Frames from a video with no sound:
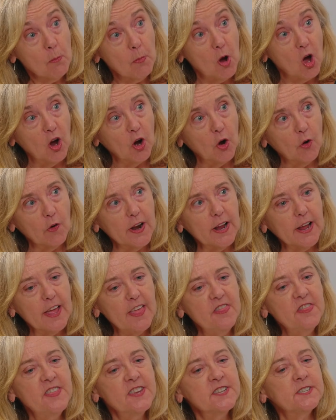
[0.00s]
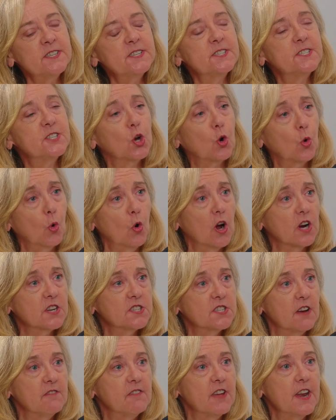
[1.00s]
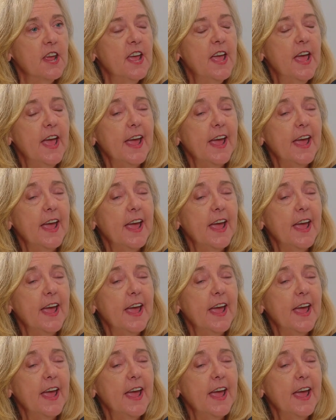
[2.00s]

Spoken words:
mongering. And this is the crux of it.